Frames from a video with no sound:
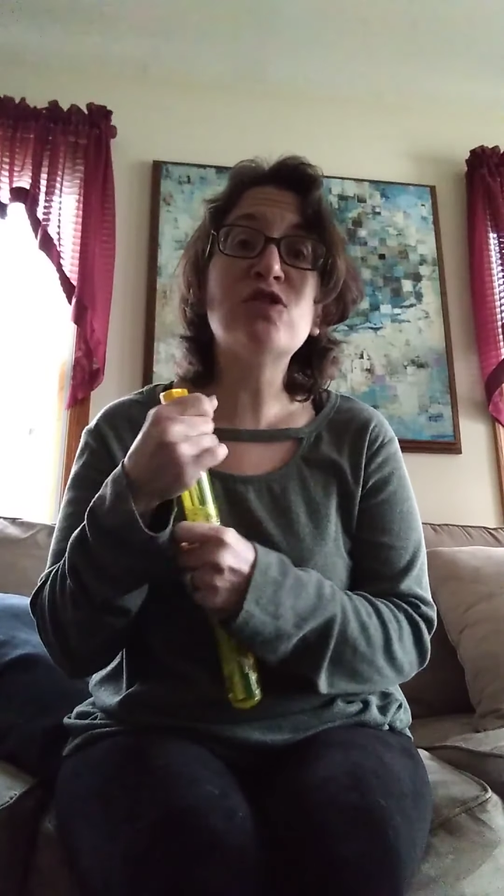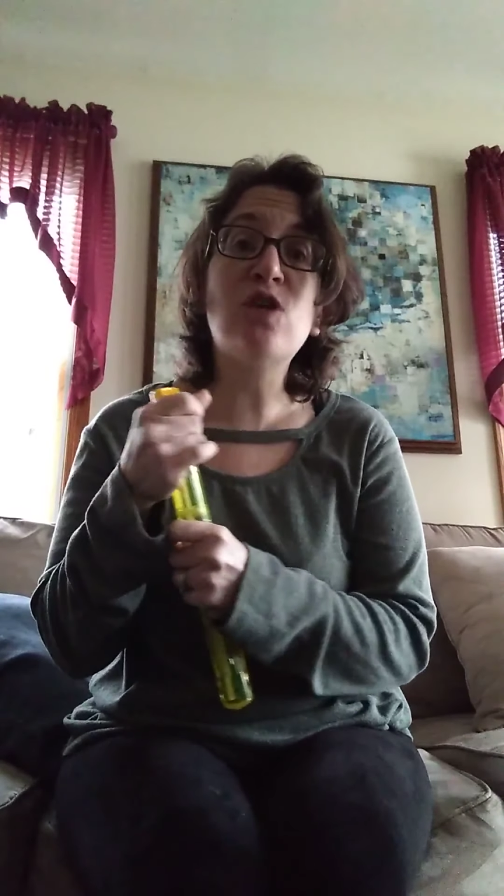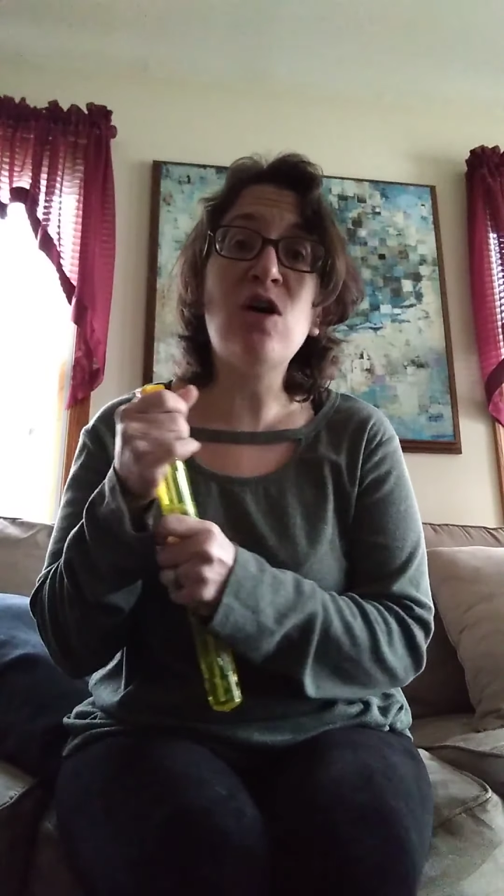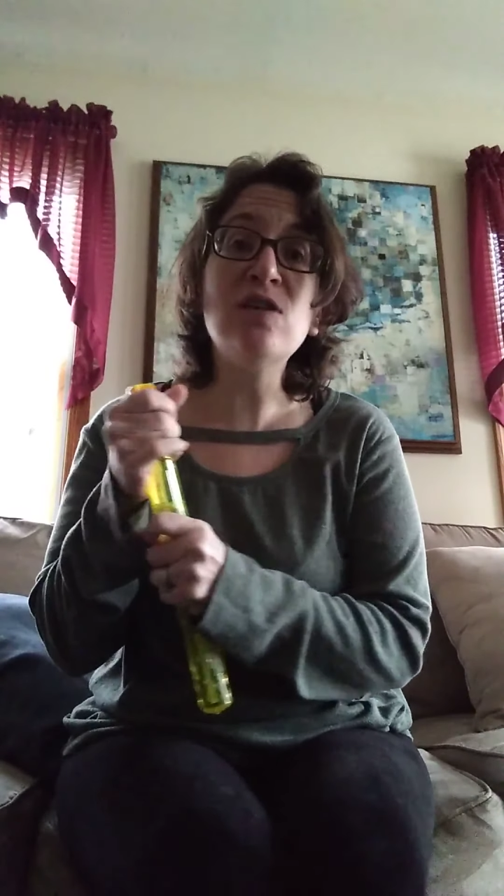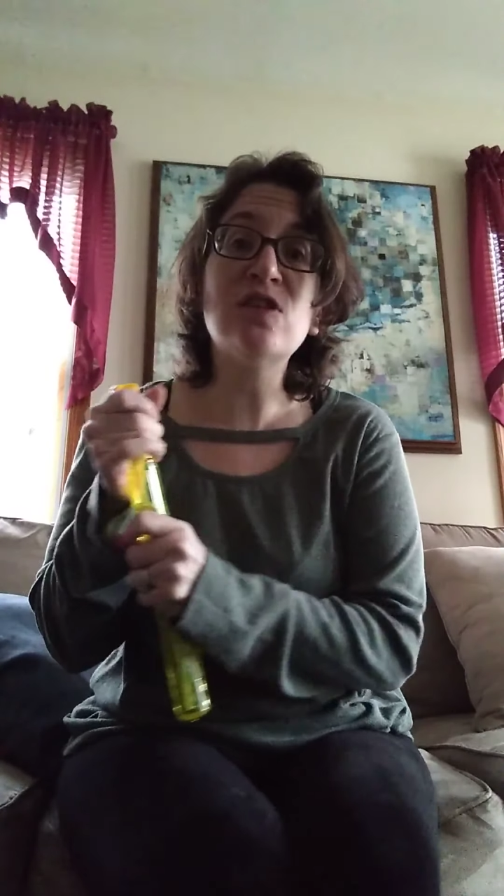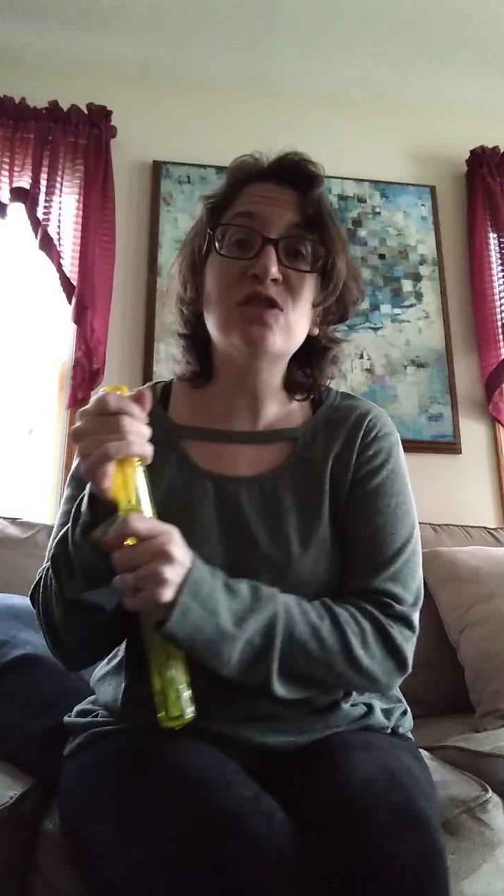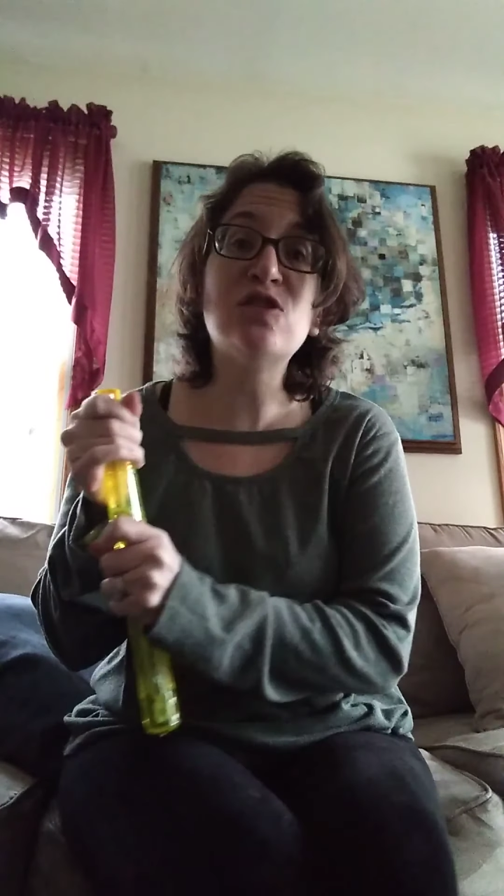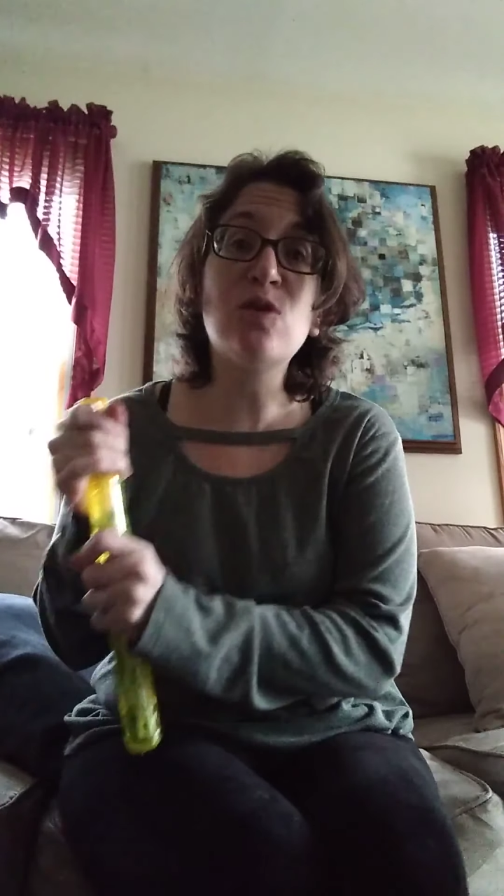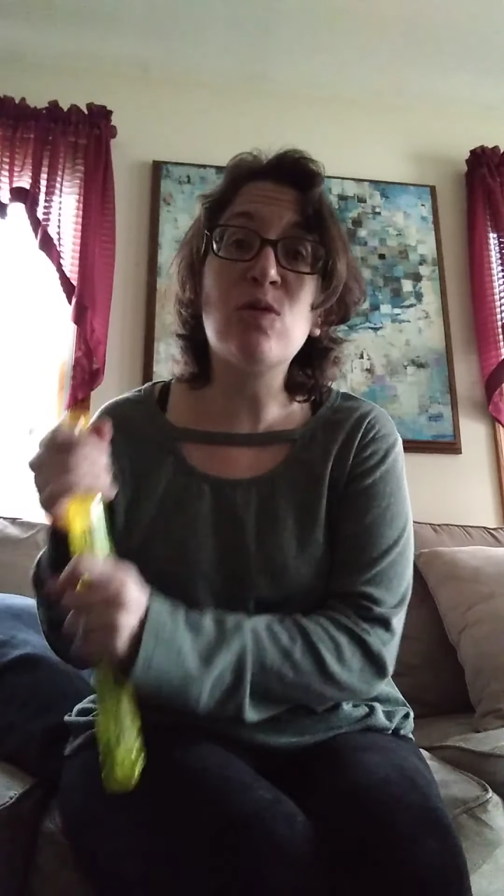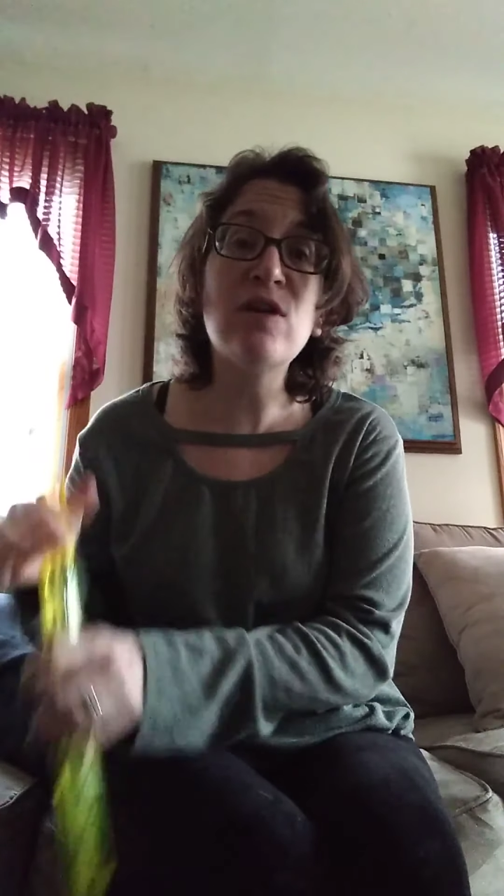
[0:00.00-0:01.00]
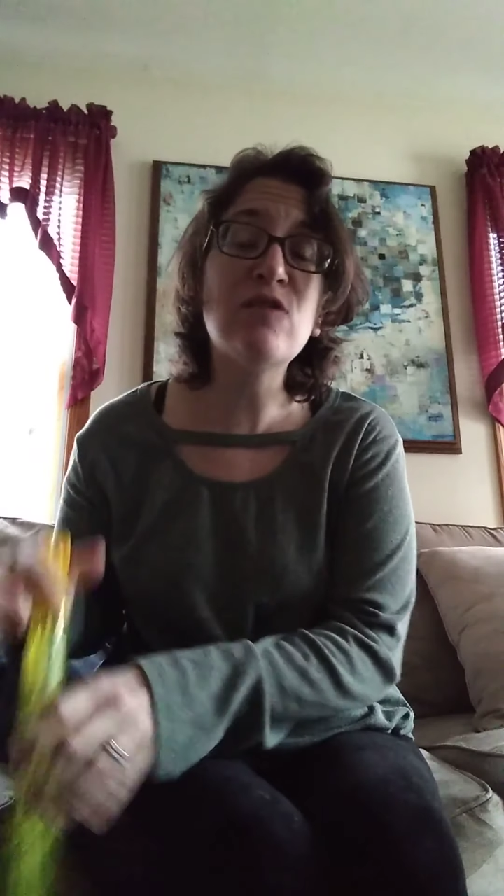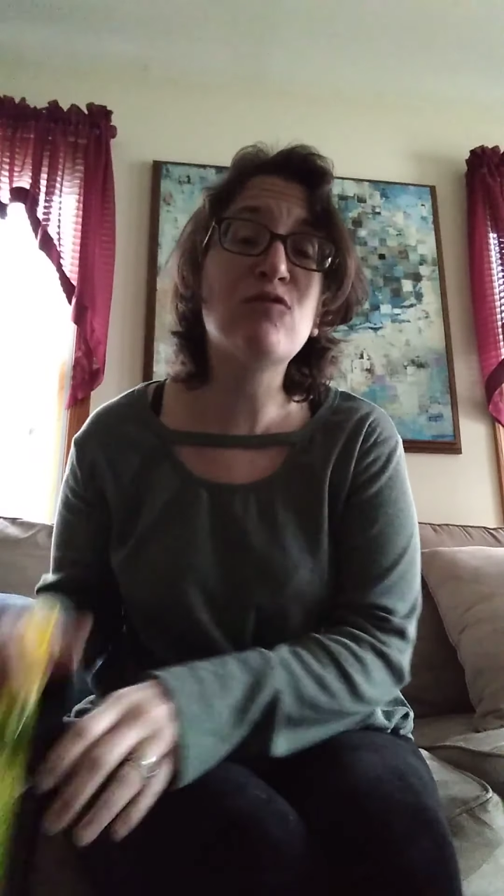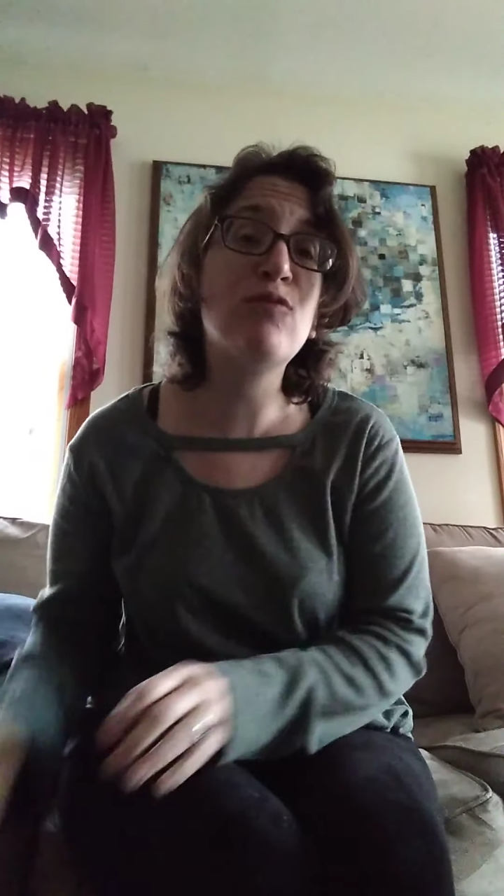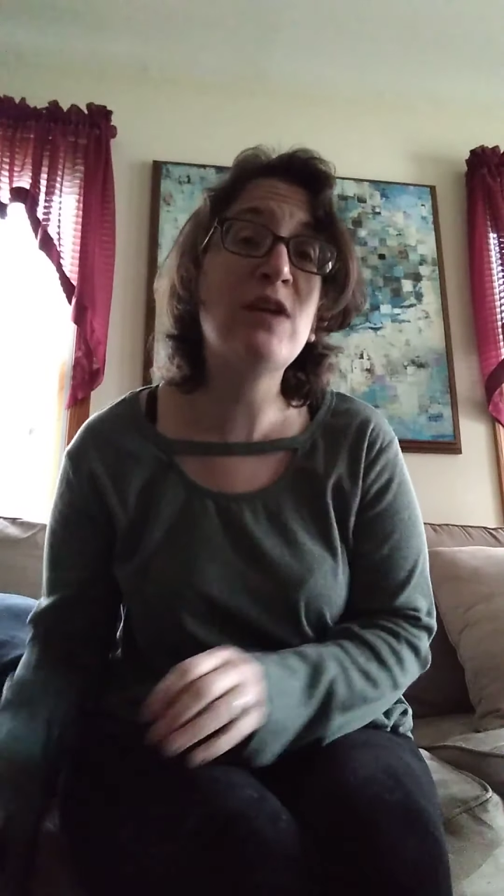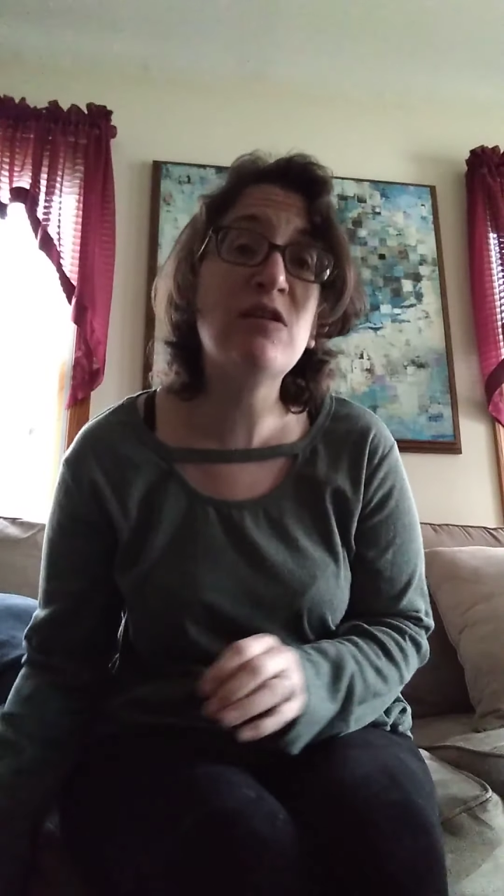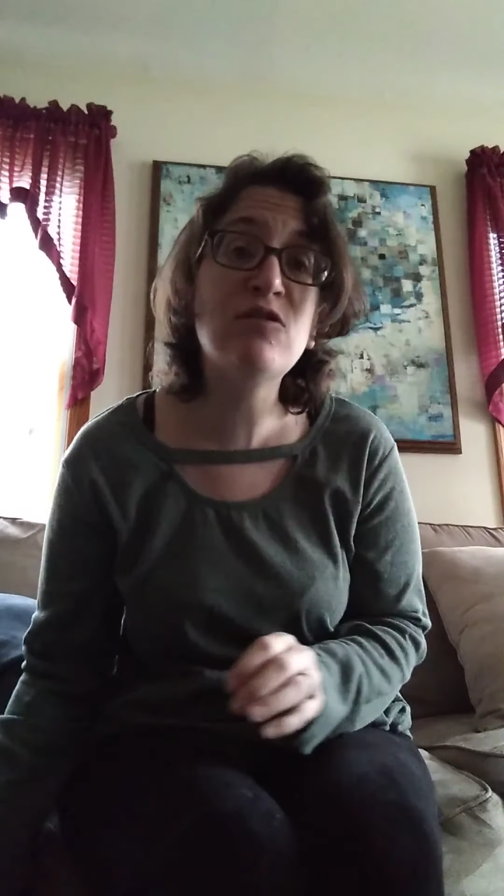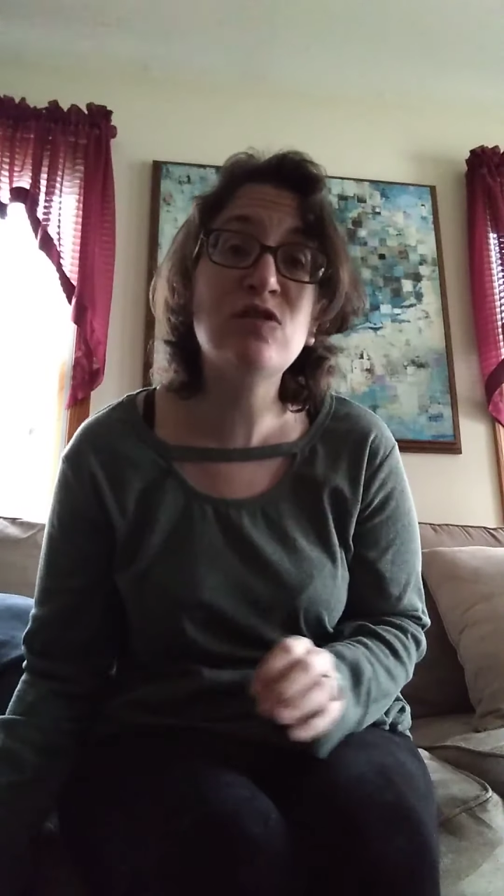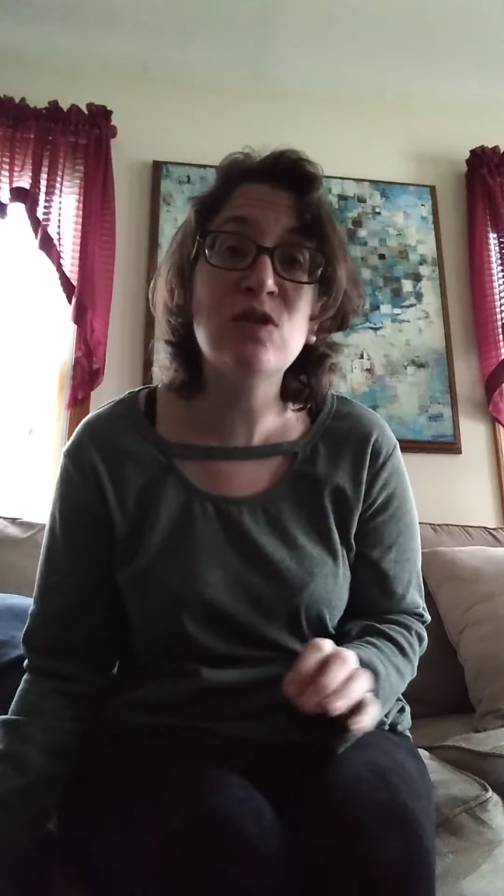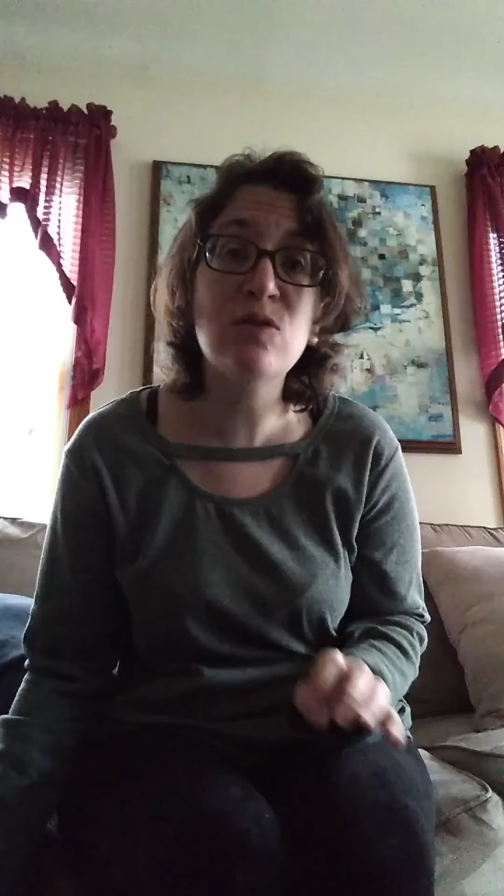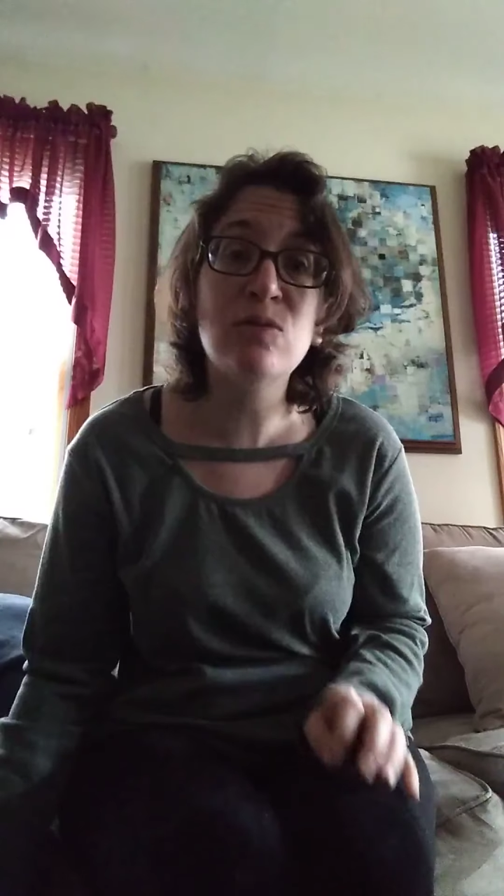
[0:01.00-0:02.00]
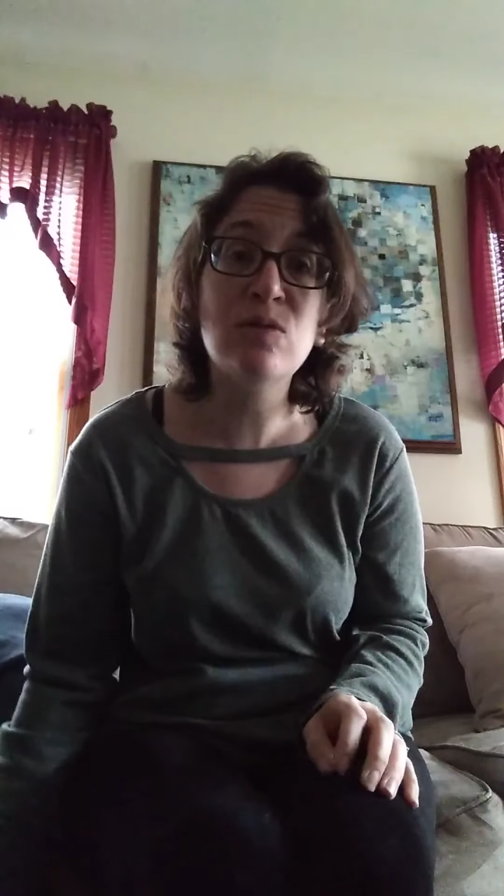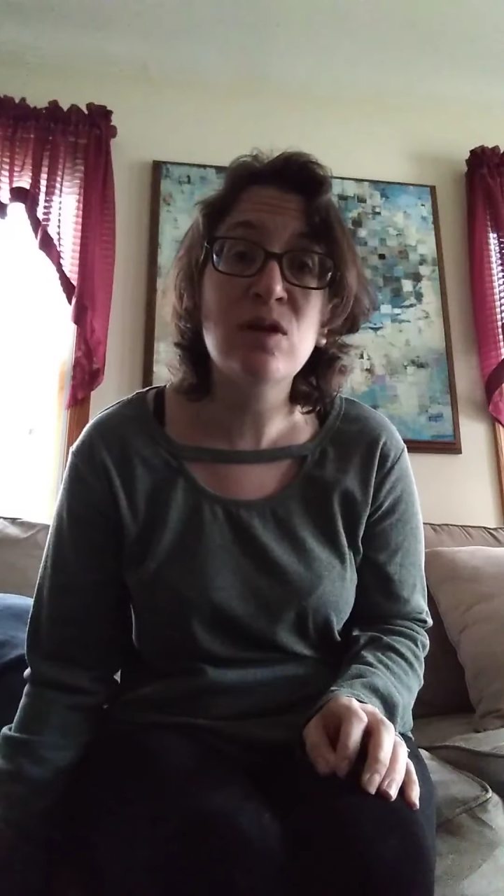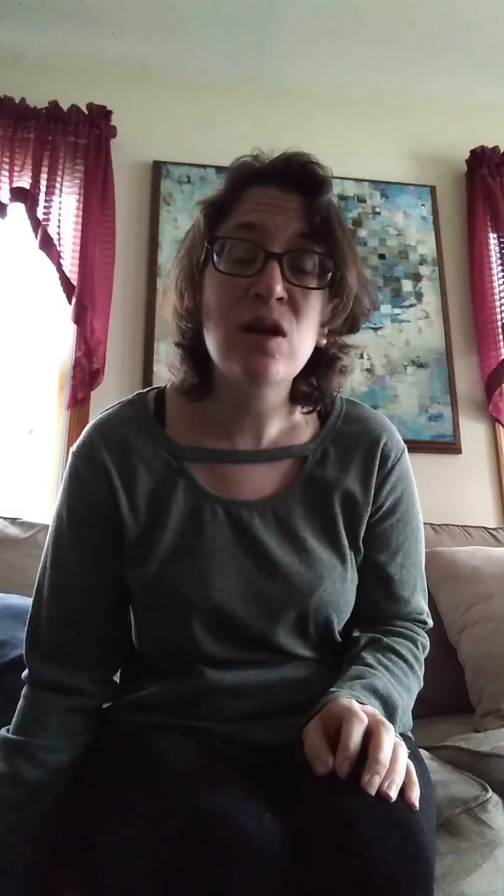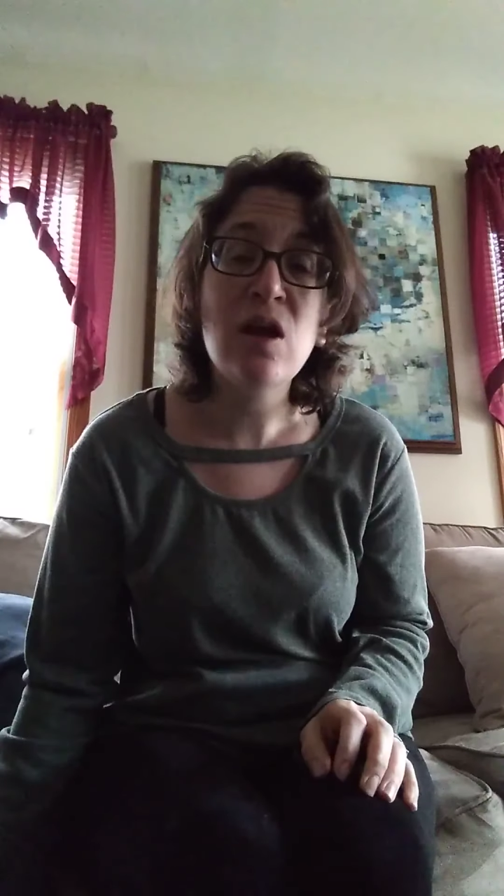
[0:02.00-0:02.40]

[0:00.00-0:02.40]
songs and stories real soon.